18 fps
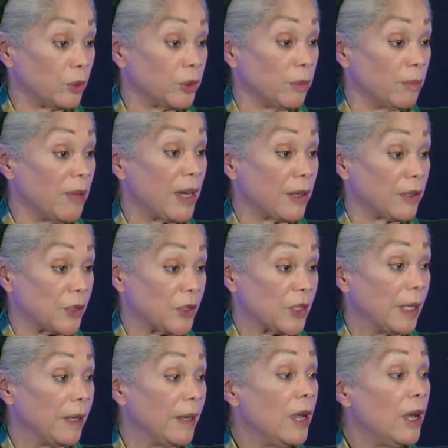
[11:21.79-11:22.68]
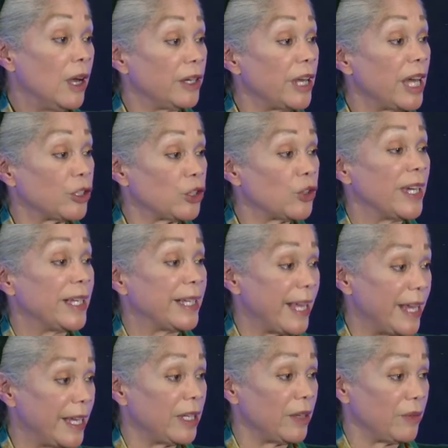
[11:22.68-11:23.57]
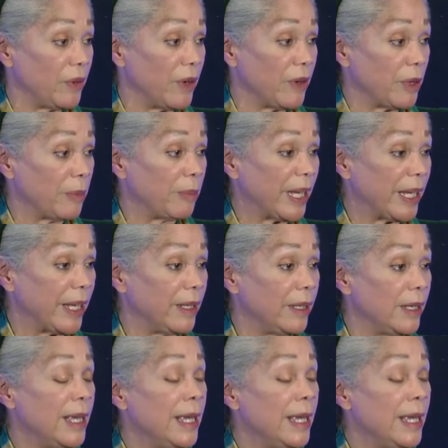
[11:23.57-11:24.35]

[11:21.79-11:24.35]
democracy, are not trying to end it for everybody.